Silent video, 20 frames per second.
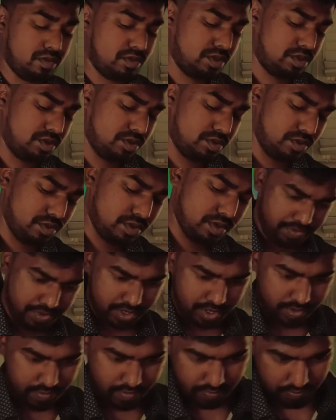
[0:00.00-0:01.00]
So
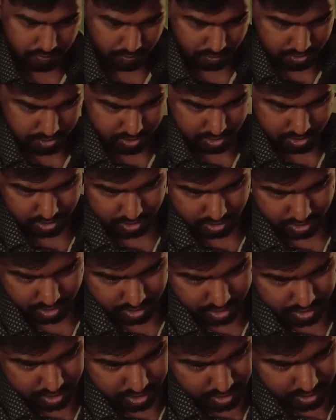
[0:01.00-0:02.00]
never force anything
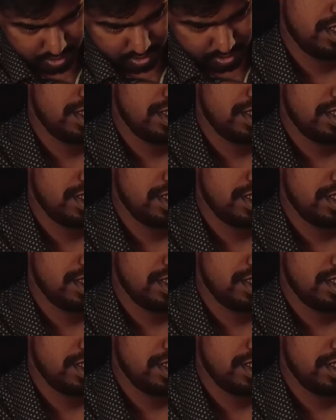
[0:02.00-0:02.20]
in.